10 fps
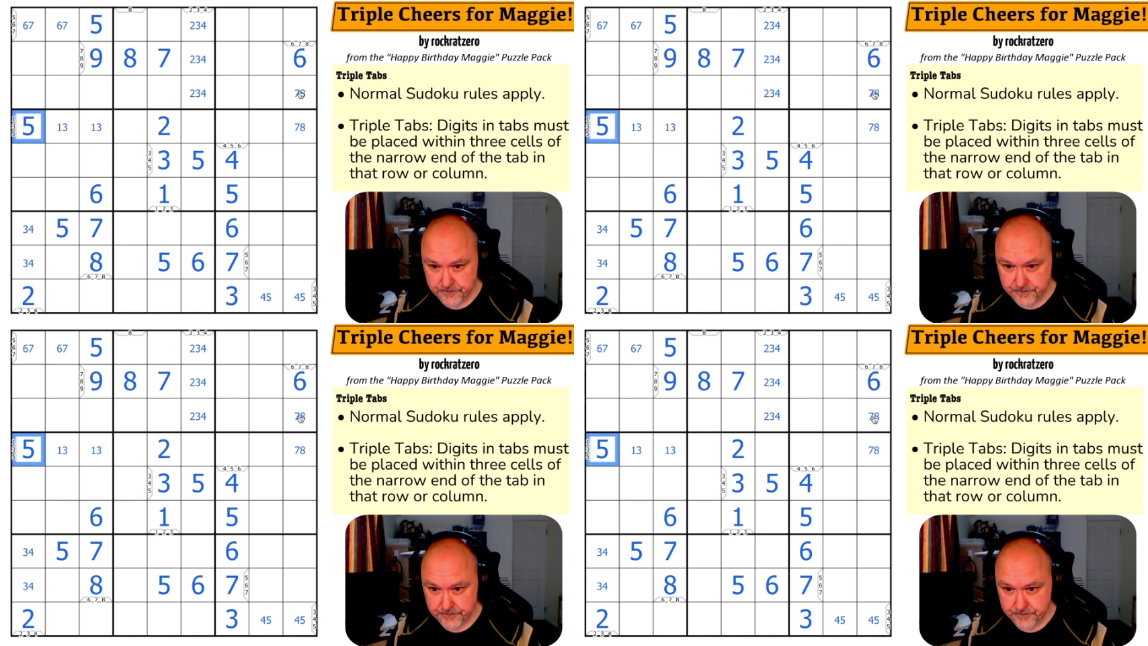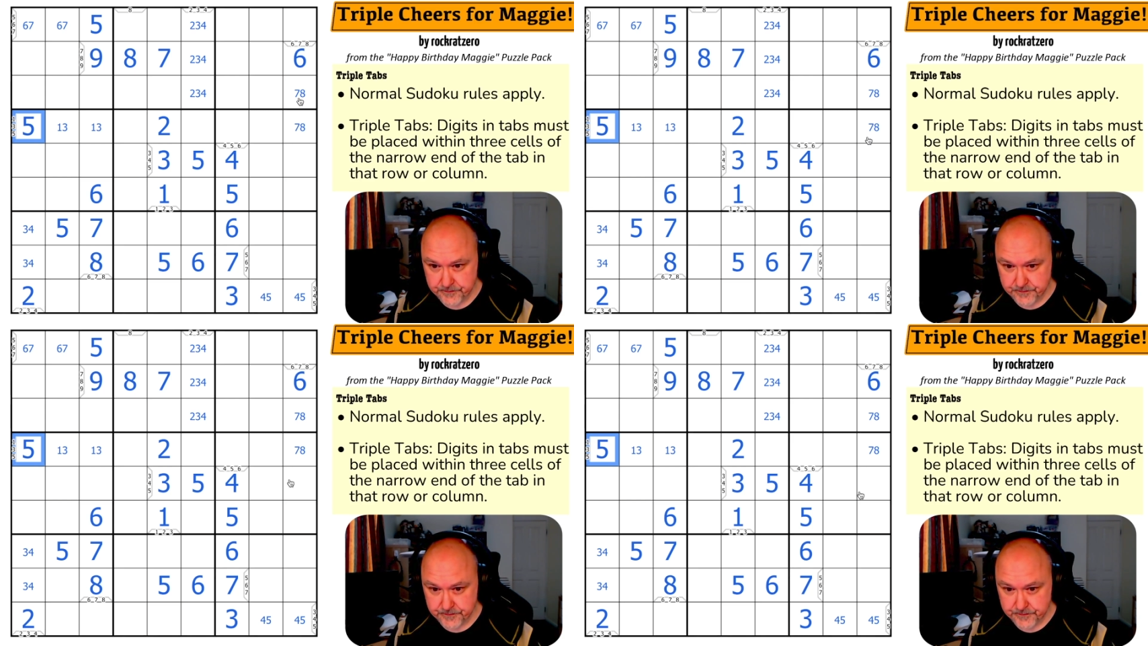
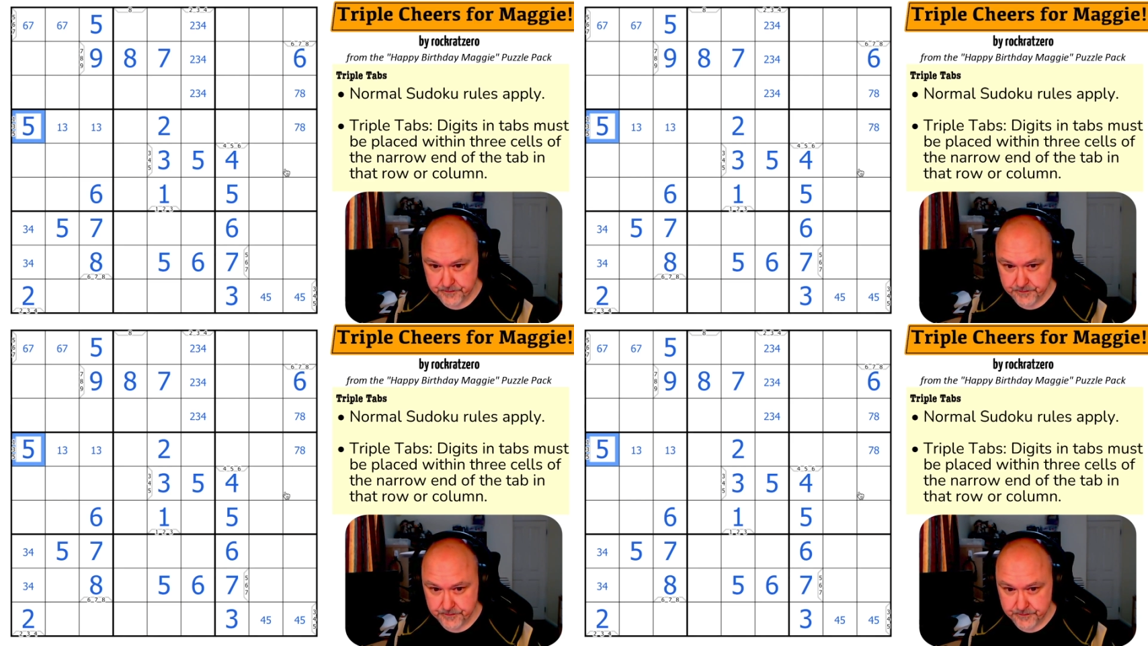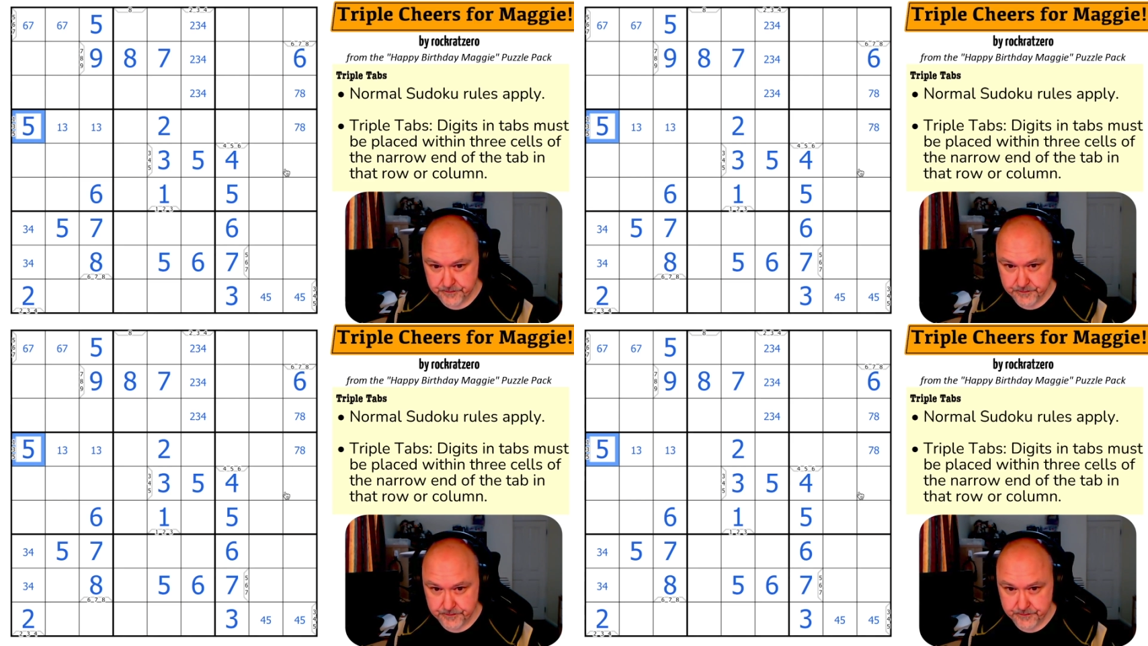
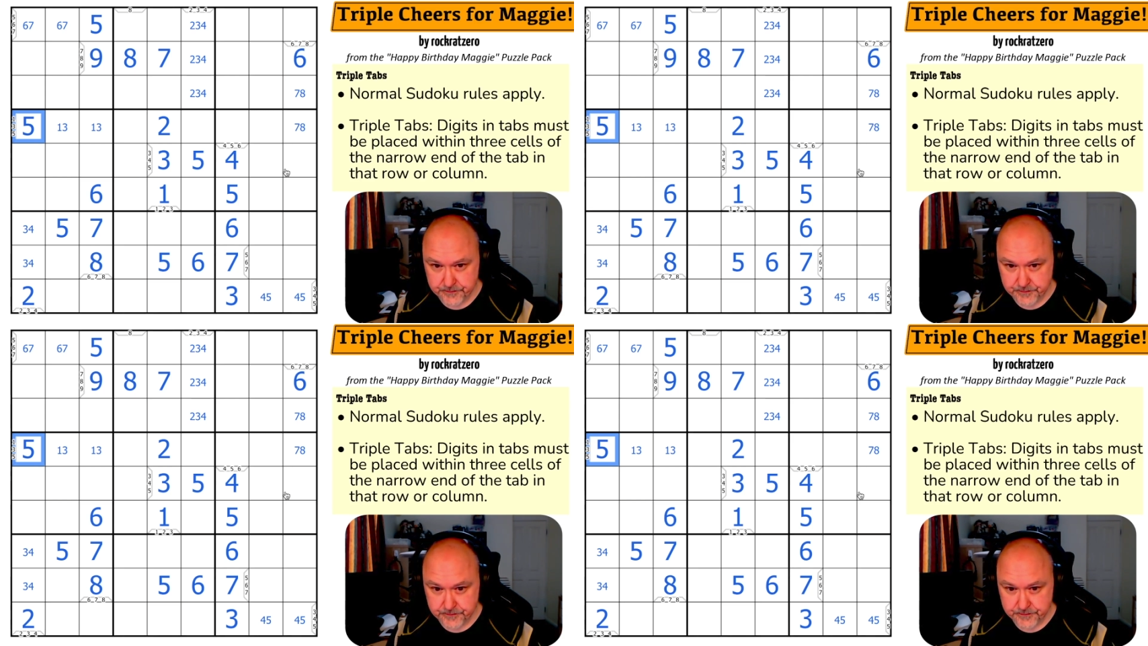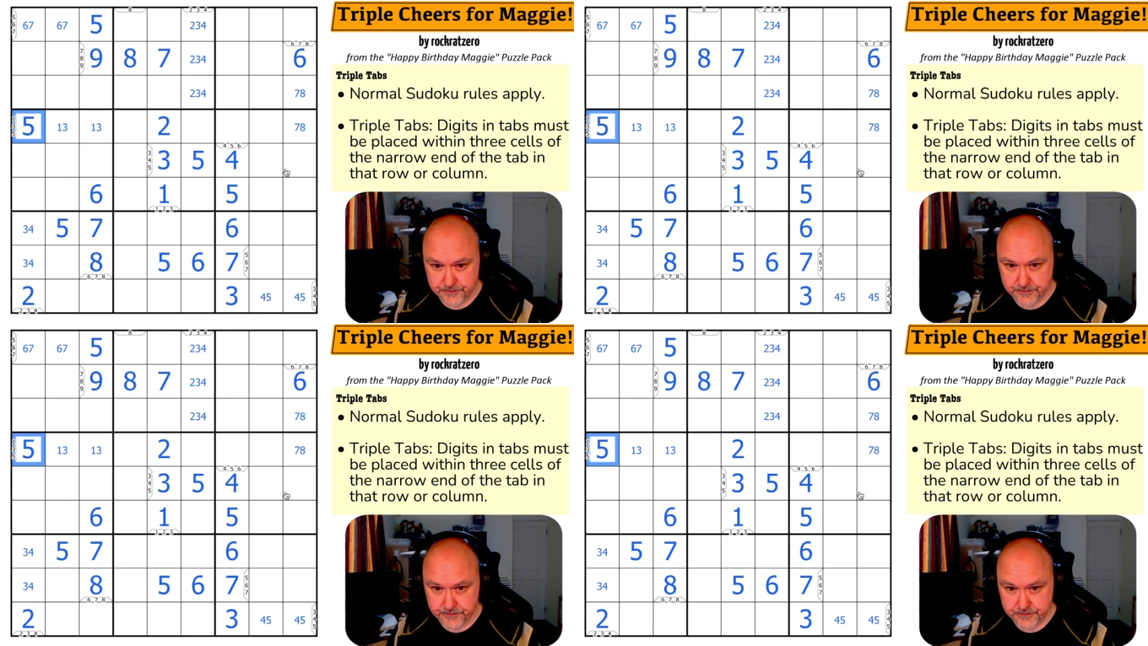
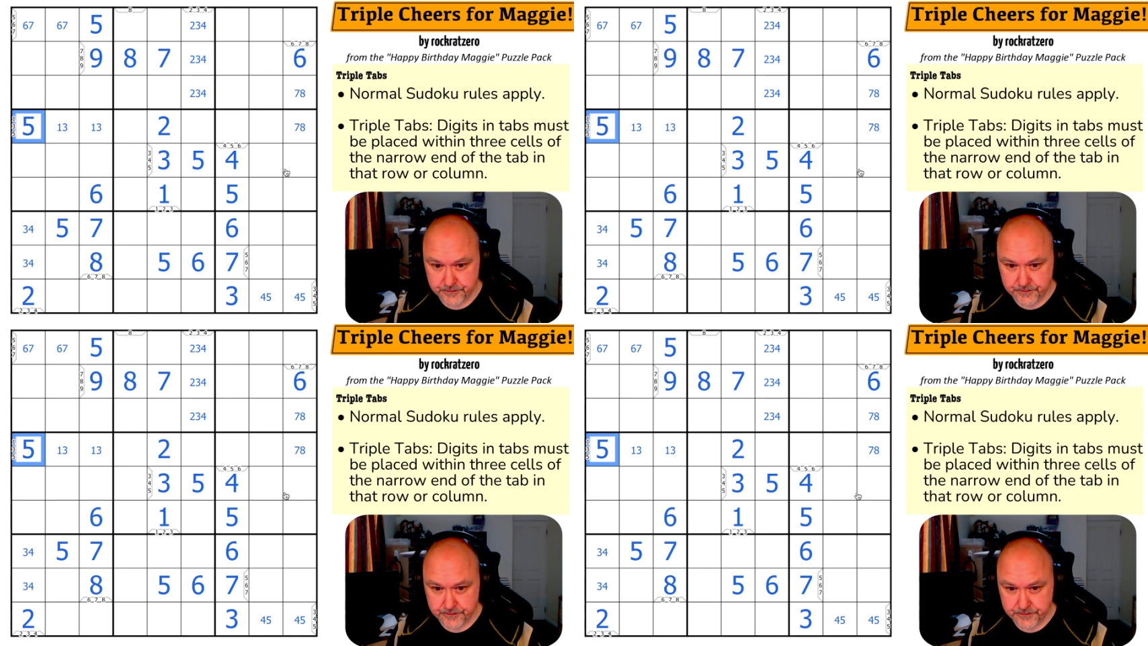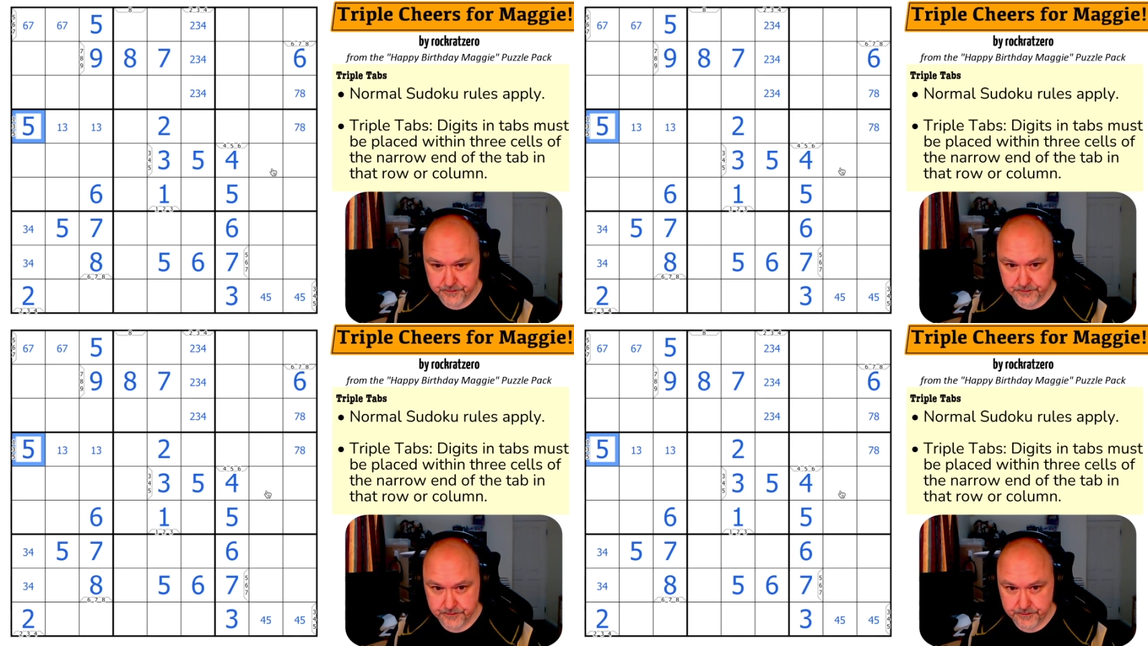
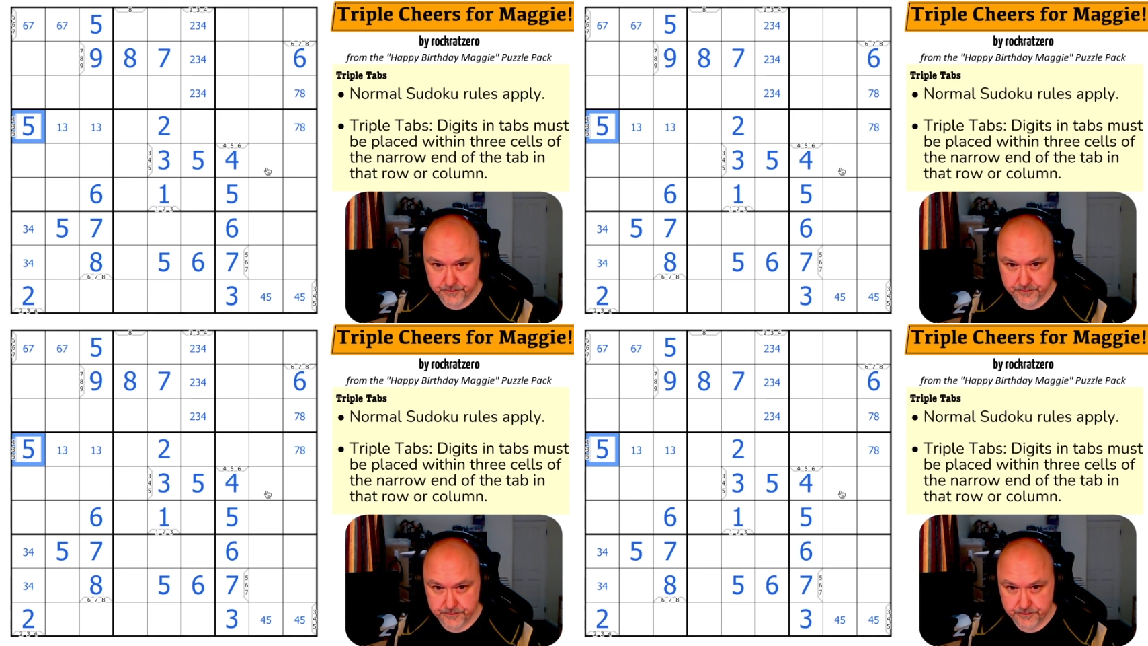(silence)